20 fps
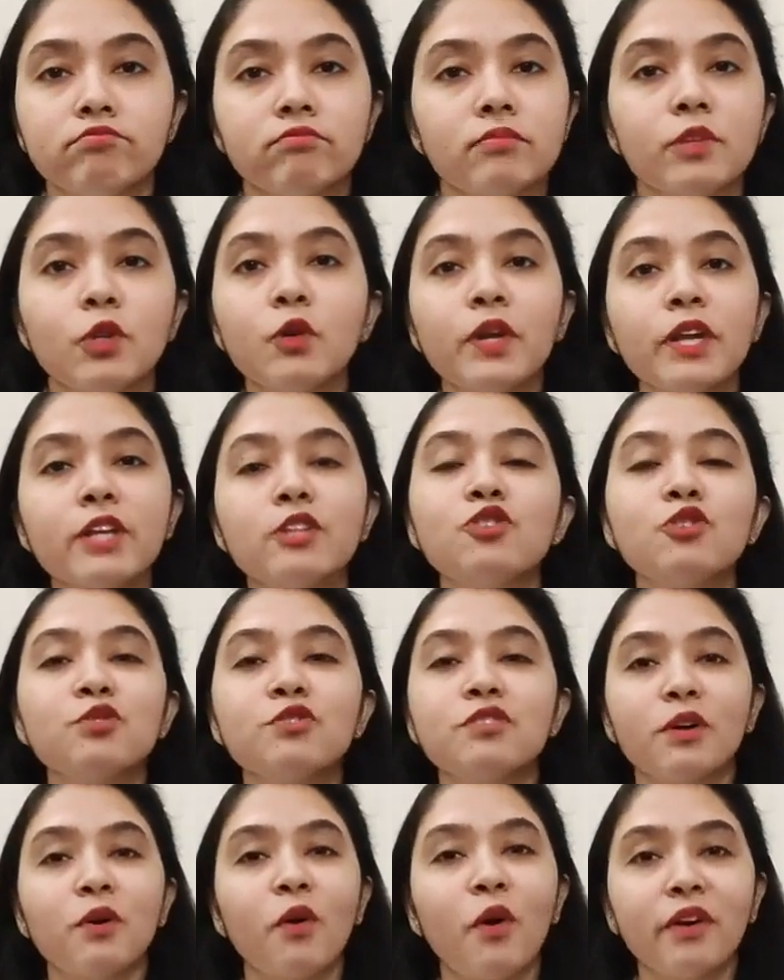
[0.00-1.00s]
You can
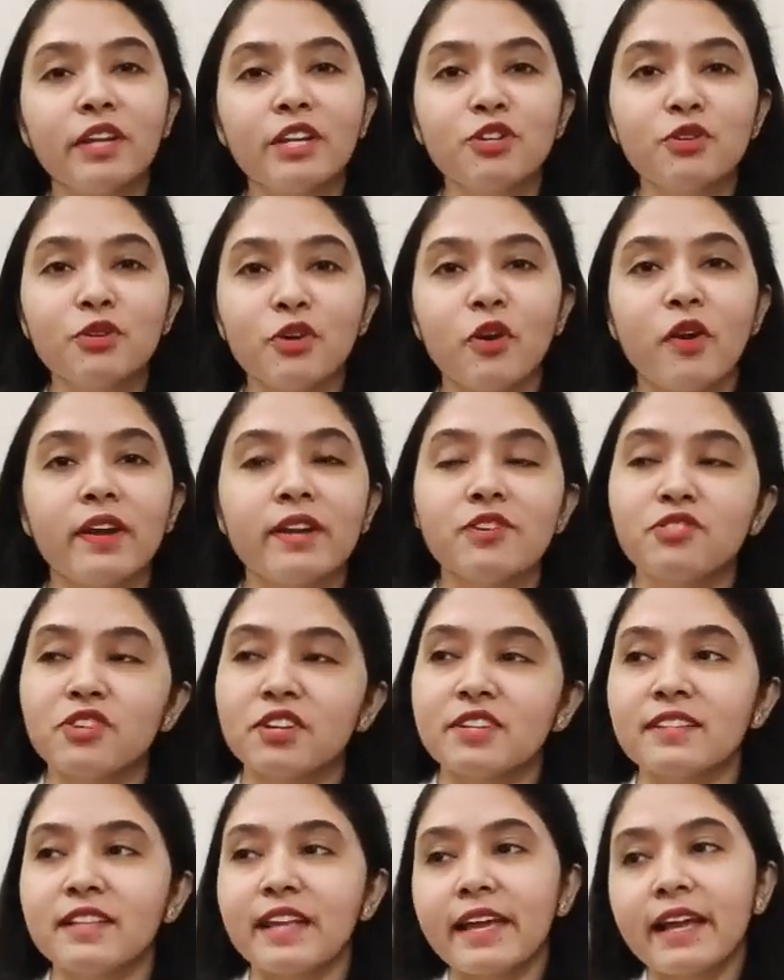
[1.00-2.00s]
choose according to your
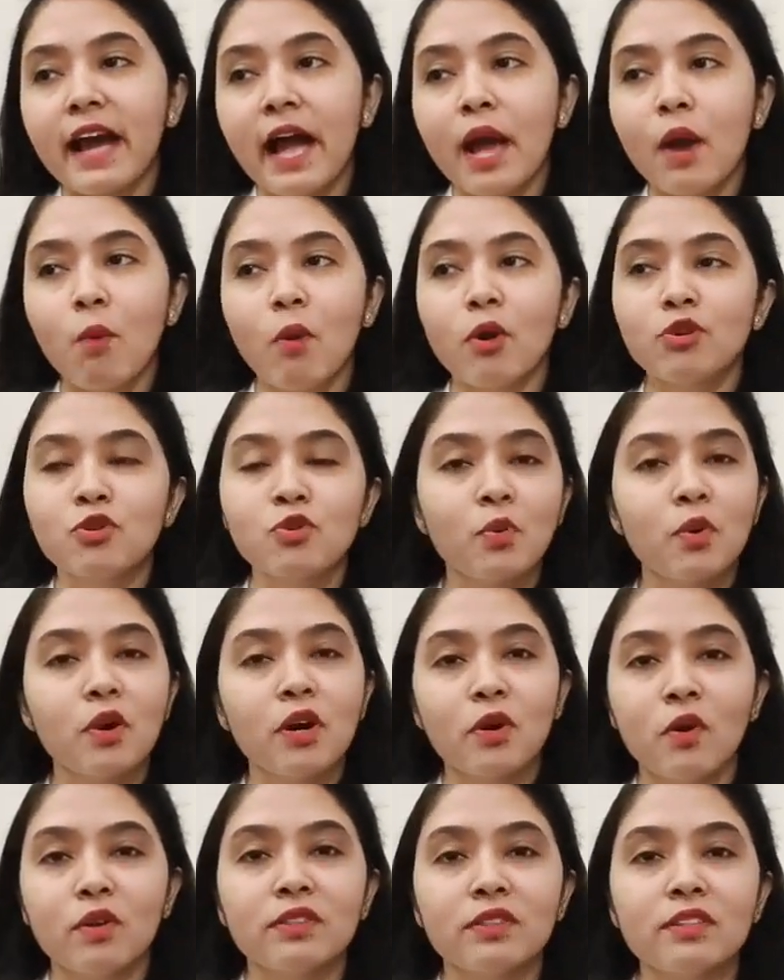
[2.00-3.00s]
interest, like I want to
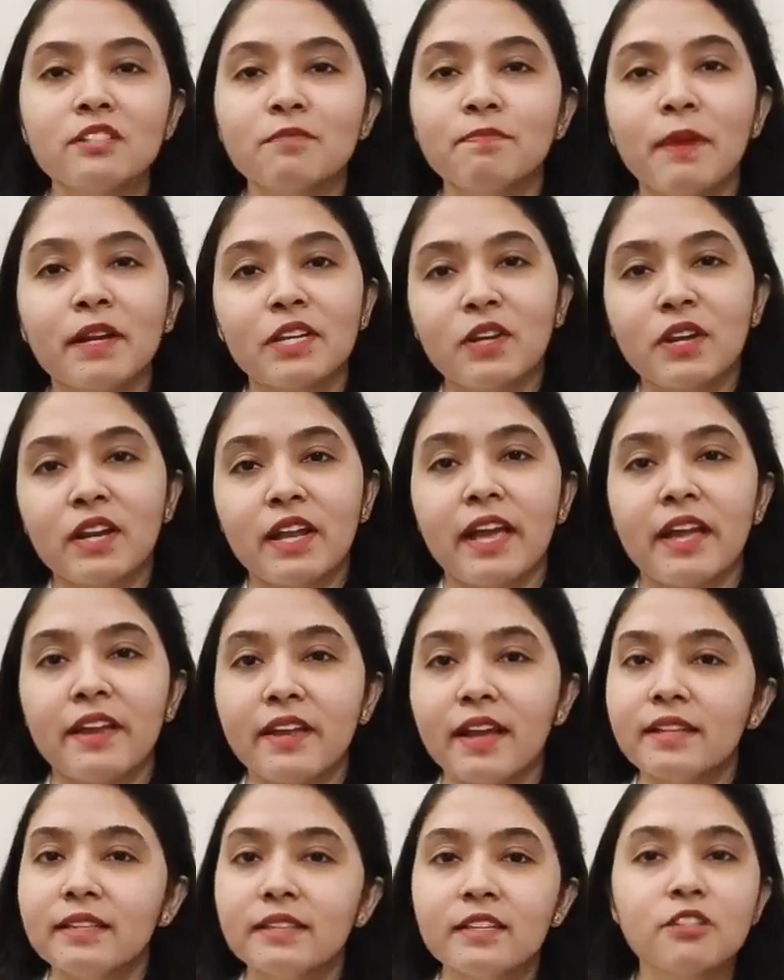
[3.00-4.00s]
work on this particular
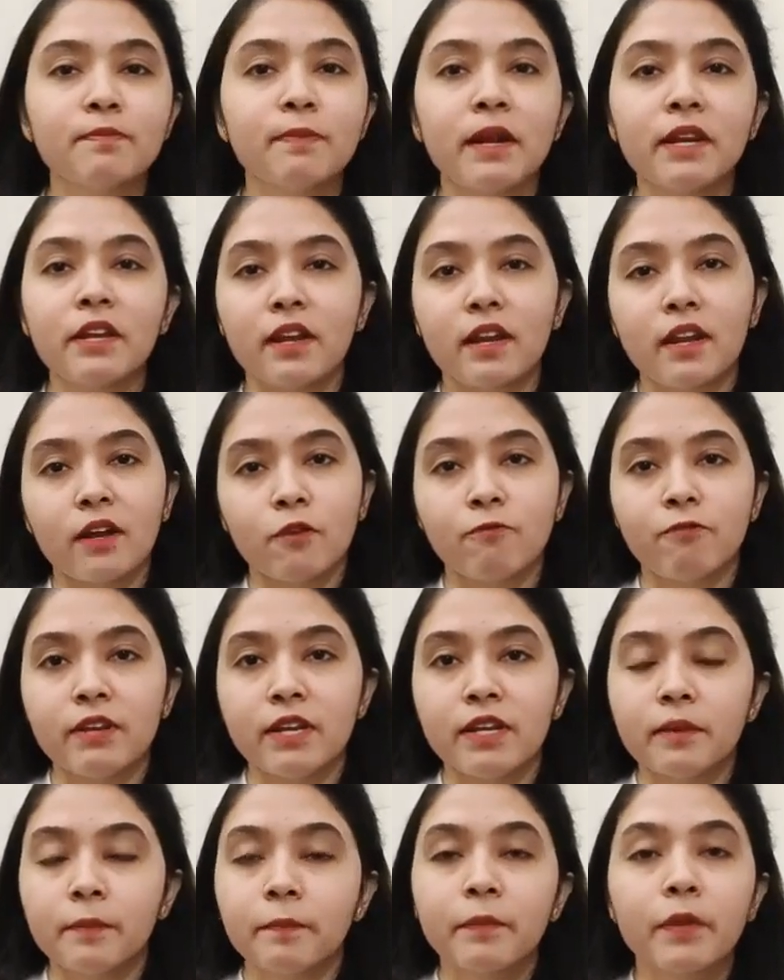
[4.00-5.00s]
area in this particular
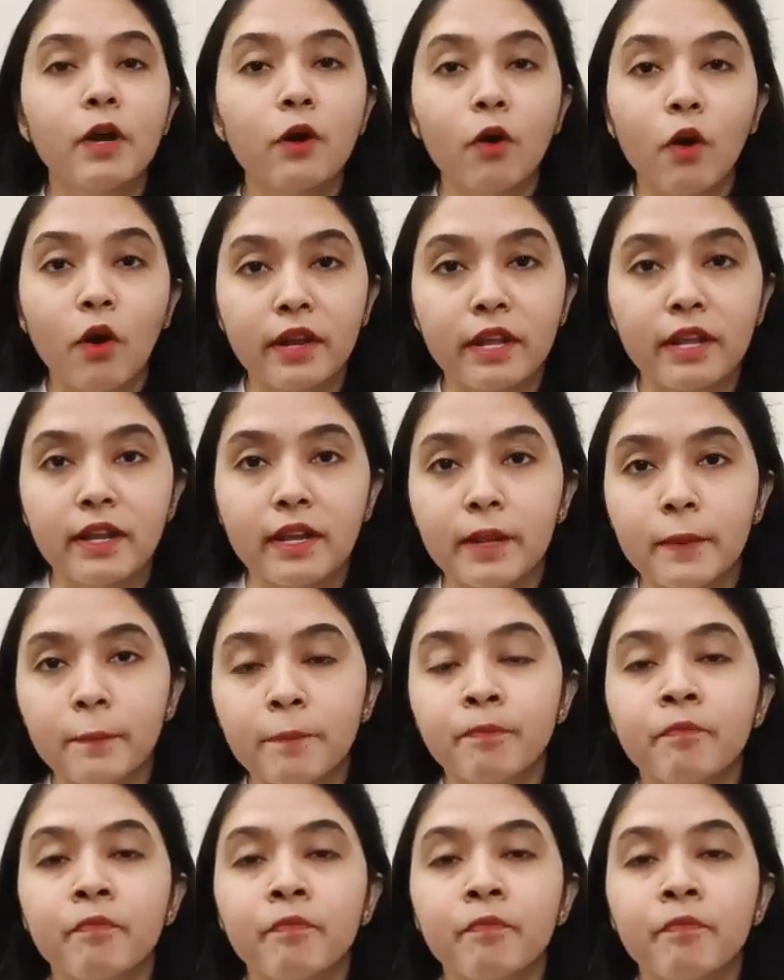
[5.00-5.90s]
field accordingly.